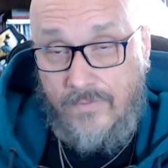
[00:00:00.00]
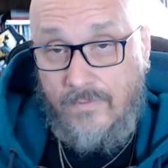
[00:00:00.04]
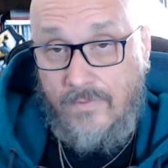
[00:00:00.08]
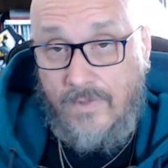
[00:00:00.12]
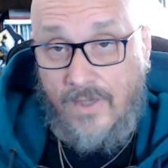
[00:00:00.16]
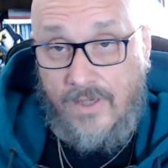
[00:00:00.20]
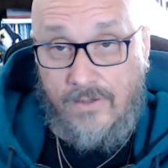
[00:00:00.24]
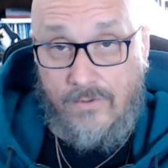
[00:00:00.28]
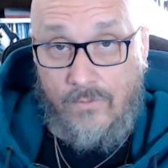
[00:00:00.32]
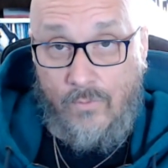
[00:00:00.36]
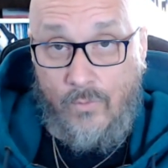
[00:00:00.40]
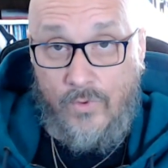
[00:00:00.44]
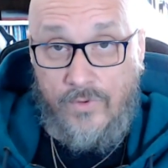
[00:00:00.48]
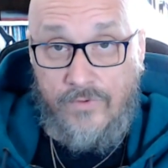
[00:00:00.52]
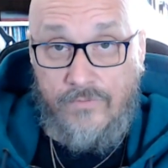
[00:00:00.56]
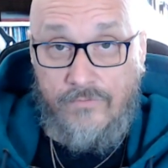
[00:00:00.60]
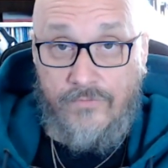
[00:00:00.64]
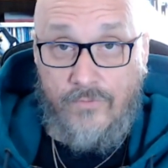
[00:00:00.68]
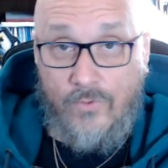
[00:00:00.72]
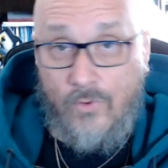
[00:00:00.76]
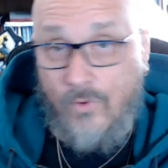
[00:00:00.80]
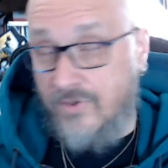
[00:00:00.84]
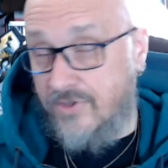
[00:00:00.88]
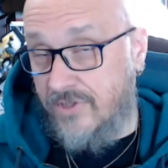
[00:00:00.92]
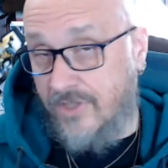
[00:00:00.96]
wooden
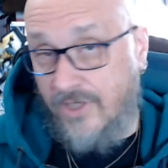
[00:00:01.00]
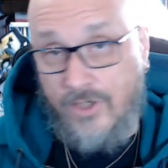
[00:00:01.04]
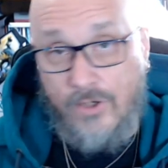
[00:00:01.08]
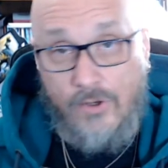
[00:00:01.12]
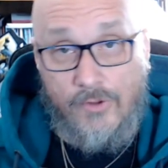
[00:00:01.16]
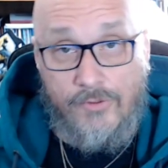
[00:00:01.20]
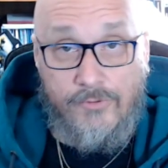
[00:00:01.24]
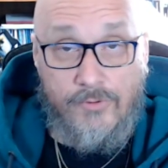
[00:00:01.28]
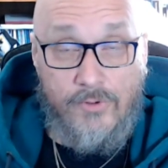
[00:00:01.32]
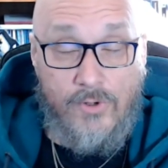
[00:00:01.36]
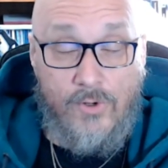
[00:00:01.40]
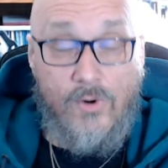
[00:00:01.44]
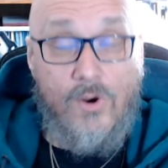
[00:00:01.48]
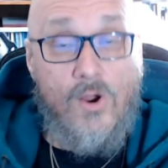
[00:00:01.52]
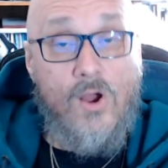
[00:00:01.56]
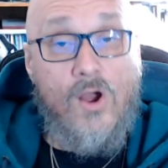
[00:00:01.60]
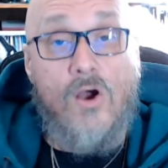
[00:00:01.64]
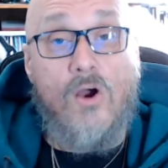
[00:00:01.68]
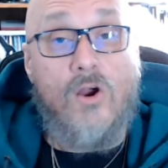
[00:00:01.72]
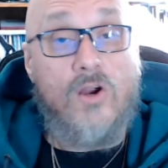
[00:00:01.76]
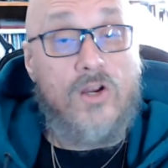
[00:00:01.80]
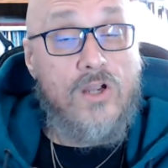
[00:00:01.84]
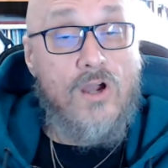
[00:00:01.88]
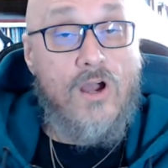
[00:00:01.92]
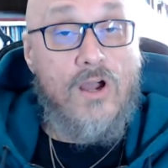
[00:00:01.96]
floor, it's going to go through.
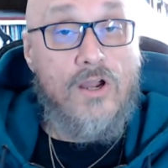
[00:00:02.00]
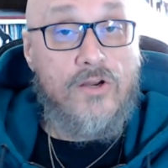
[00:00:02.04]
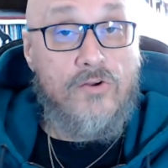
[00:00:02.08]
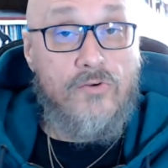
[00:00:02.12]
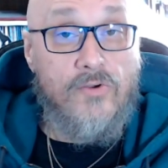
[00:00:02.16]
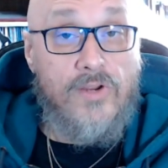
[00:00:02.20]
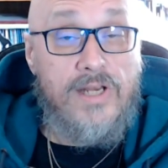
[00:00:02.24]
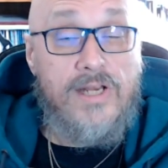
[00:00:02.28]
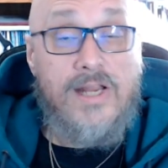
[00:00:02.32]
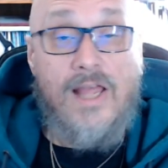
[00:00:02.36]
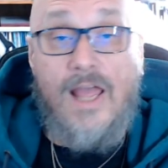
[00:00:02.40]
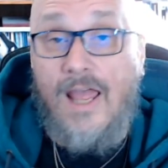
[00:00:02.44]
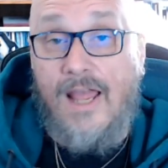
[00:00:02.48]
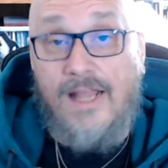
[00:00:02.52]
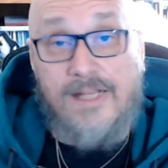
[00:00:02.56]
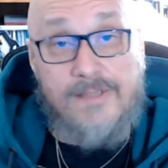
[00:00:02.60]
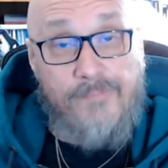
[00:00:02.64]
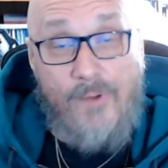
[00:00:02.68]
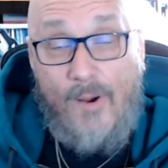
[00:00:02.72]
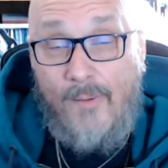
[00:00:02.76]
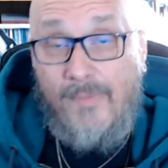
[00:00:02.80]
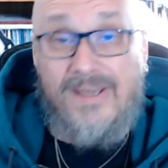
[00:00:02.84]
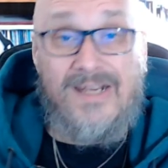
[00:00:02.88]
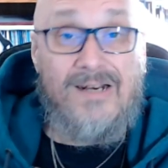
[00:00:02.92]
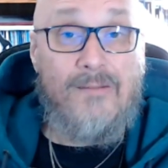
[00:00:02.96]
Or concrete, it's
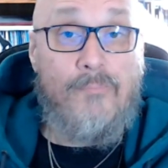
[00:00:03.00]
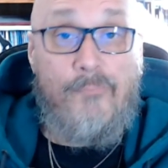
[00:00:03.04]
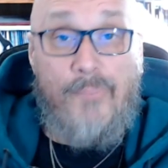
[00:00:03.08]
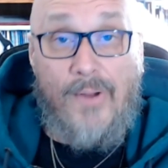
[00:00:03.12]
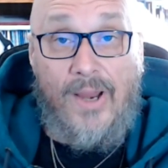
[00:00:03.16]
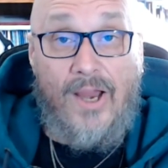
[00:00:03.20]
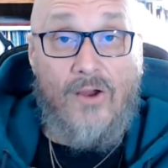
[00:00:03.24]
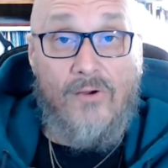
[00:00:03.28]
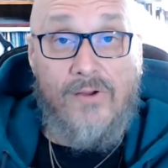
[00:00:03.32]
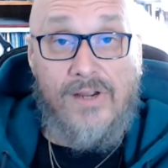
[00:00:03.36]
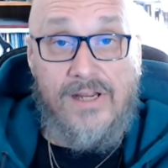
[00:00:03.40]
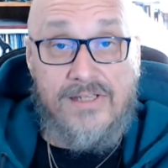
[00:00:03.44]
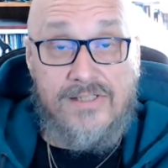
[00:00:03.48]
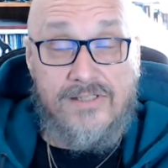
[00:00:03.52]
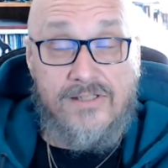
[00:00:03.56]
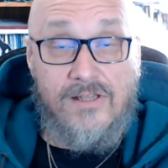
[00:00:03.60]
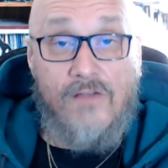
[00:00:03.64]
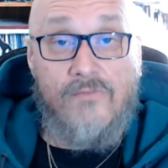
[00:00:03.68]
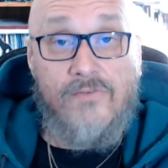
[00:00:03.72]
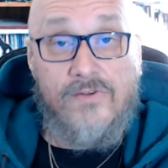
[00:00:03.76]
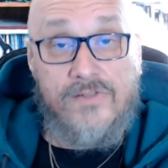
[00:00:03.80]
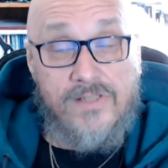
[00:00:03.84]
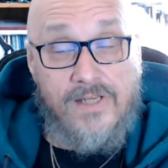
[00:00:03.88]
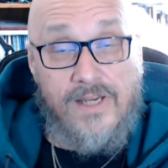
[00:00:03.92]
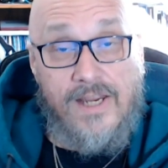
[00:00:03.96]
probably going to bury
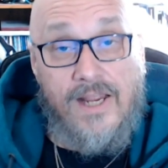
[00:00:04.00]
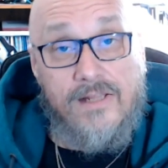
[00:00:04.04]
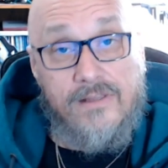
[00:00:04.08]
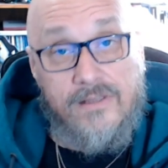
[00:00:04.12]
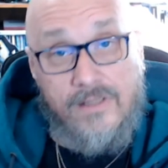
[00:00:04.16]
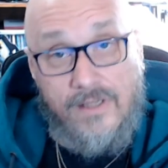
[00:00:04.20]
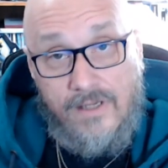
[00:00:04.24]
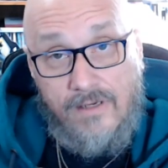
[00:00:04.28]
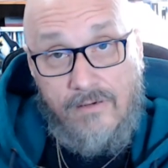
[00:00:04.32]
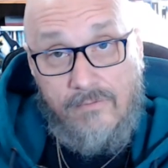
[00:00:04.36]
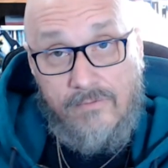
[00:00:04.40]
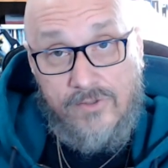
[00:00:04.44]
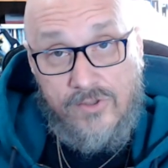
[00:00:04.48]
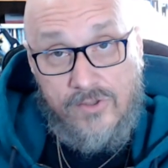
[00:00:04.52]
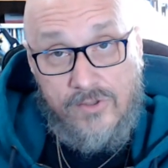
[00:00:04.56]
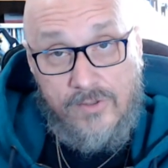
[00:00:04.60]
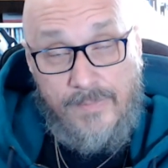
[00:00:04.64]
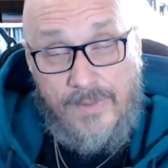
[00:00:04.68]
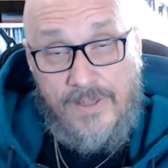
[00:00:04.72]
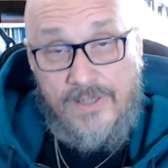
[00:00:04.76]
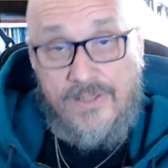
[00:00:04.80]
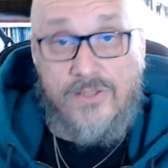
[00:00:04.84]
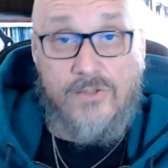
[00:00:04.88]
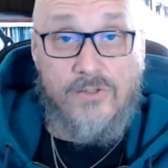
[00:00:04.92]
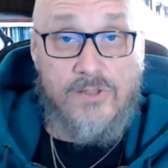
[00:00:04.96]
itself. Because again, the
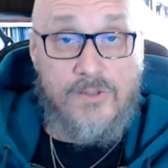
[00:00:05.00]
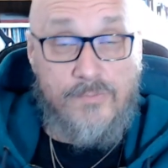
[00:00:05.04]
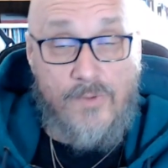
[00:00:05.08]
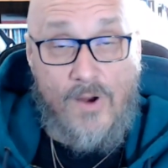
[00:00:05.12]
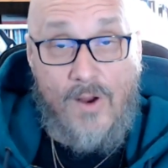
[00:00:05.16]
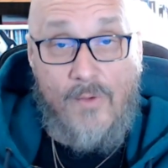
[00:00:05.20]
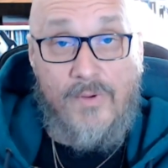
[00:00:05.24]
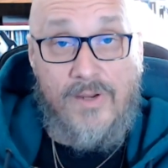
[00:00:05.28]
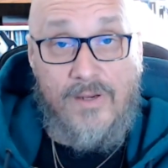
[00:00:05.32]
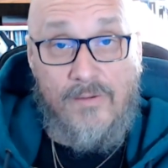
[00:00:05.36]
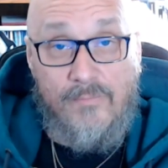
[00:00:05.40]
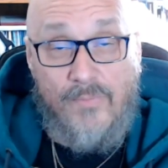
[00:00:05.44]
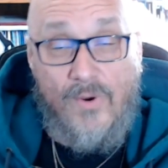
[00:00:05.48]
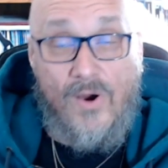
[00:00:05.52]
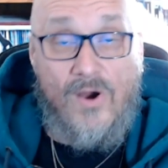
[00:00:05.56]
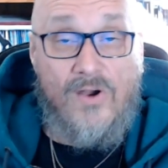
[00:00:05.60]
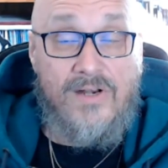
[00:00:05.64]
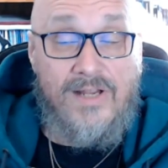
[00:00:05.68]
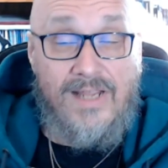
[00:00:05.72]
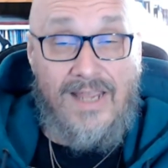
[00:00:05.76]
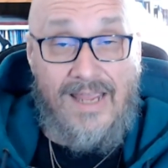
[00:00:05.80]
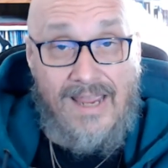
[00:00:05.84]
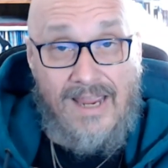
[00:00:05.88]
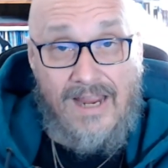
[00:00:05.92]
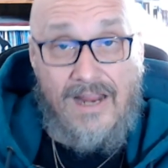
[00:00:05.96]
speedster is probably
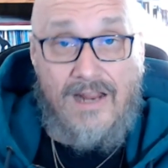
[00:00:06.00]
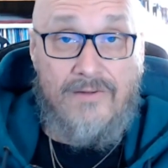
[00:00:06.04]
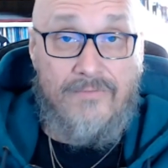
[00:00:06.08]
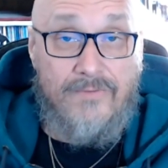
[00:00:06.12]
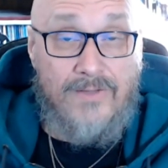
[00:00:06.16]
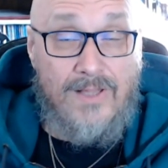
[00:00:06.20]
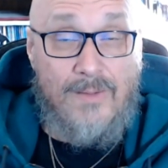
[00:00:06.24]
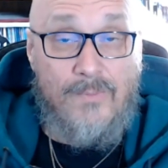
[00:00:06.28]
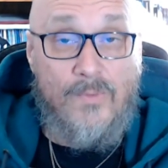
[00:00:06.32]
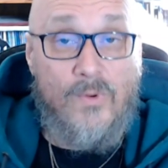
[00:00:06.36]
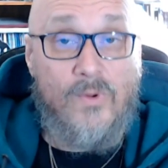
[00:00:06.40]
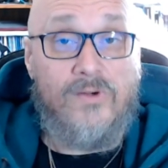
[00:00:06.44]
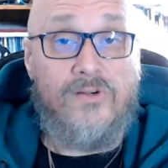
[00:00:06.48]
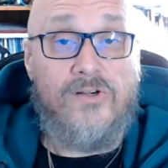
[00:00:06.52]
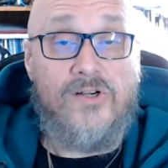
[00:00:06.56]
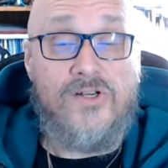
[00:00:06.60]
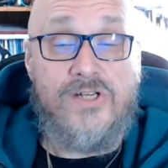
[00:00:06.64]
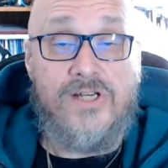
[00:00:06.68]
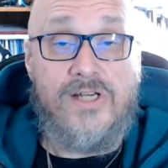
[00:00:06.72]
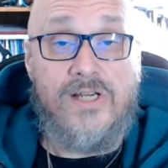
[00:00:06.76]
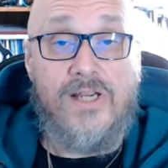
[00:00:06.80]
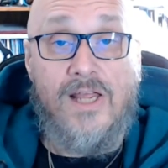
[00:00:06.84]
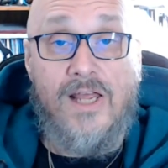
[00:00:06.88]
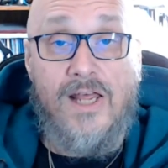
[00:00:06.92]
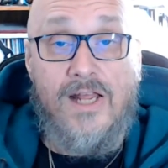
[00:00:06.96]
imparting a heck of a lot more
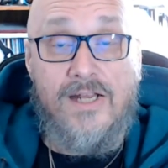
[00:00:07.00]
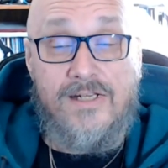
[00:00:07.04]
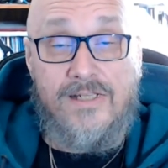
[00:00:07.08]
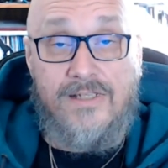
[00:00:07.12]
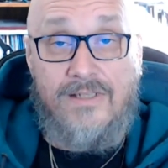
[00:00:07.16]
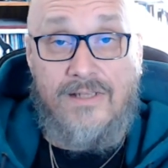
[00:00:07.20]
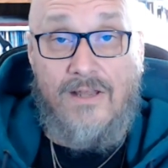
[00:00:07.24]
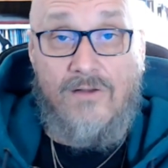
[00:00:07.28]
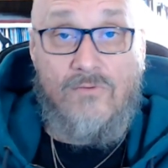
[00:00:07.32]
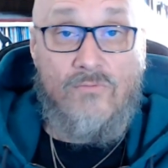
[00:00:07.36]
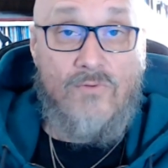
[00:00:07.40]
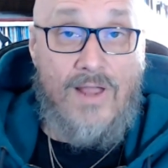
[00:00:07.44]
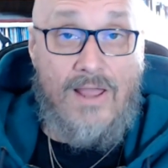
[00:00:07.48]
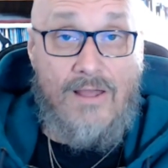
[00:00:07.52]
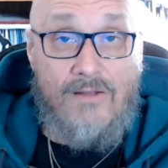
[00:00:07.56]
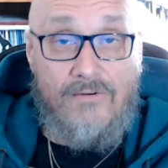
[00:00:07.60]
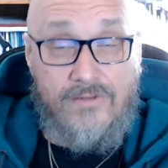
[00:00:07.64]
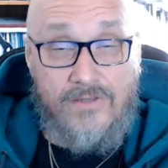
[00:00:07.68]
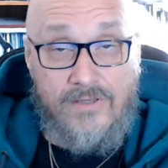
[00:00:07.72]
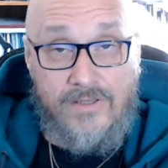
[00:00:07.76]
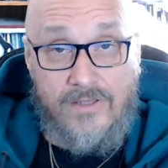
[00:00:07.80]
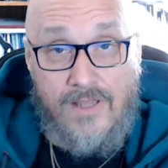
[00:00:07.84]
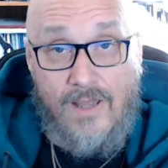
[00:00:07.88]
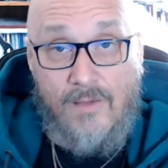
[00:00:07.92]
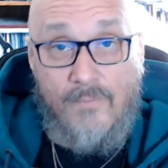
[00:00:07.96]
energy to that round
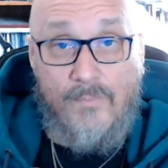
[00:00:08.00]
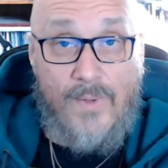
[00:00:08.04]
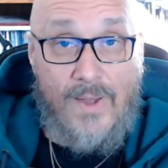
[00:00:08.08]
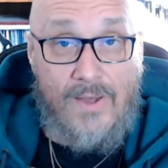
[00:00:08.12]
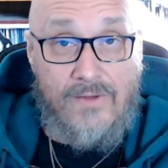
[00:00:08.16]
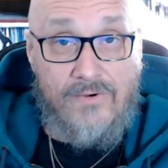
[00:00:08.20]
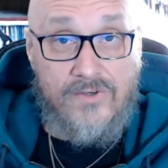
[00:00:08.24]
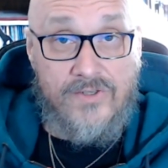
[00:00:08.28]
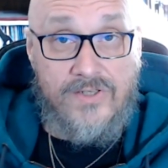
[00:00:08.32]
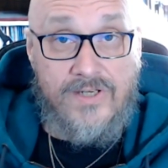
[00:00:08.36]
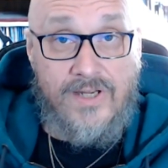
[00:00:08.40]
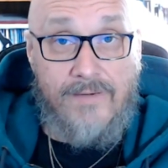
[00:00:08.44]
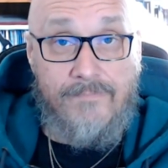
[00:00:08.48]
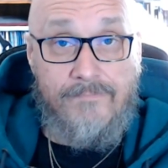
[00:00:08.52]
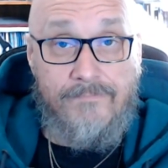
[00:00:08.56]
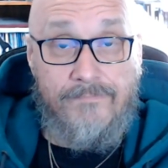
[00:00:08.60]
than the gunpowder did.